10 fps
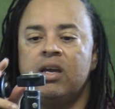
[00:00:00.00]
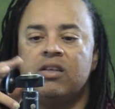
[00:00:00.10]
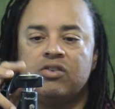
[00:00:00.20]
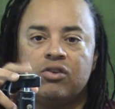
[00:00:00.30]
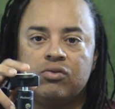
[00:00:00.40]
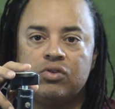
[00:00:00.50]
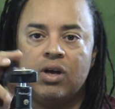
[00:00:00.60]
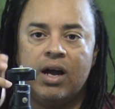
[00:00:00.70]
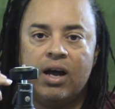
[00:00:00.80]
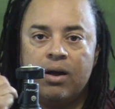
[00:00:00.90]
This little
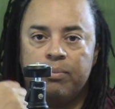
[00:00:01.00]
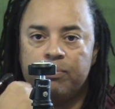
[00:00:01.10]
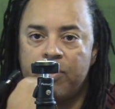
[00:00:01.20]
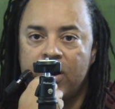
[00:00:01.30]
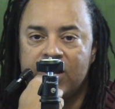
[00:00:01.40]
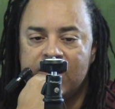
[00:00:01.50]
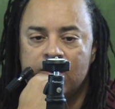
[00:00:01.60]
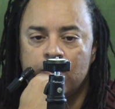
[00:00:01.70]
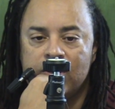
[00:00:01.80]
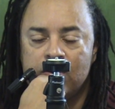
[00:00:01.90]
part
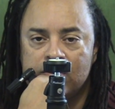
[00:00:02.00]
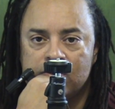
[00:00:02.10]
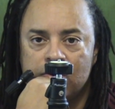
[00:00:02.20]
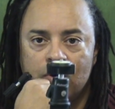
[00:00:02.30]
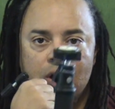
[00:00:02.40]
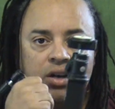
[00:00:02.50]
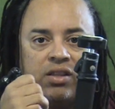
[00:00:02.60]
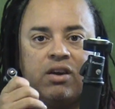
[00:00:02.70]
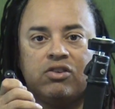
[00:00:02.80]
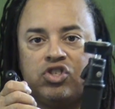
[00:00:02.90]
here where you can screw it onto
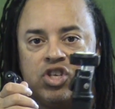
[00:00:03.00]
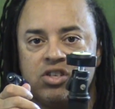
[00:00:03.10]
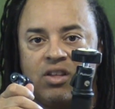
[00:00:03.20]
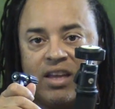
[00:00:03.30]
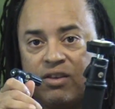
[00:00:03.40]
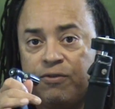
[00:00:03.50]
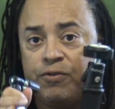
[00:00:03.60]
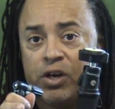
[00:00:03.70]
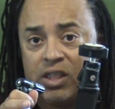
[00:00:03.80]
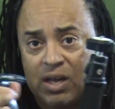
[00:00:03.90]
there is just like the
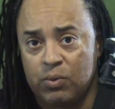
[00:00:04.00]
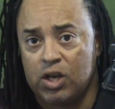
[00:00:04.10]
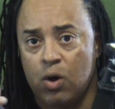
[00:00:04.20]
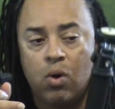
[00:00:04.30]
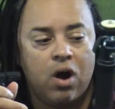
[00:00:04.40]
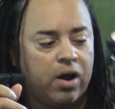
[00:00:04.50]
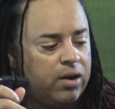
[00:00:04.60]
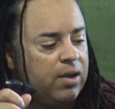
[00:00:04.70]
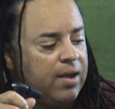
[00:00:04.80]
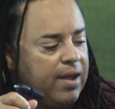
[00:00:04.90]
foot that would go
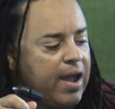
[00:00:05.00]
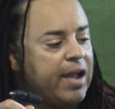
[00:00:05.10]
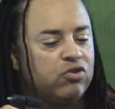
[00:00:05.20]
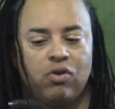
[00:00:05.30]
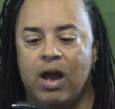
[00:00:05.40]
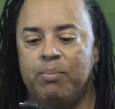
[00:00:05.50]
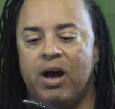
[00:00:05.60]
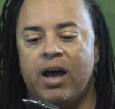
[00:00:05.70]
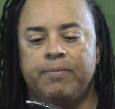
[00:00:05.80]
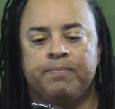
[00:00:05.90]
on a
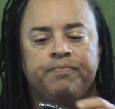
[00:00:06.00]
tripod.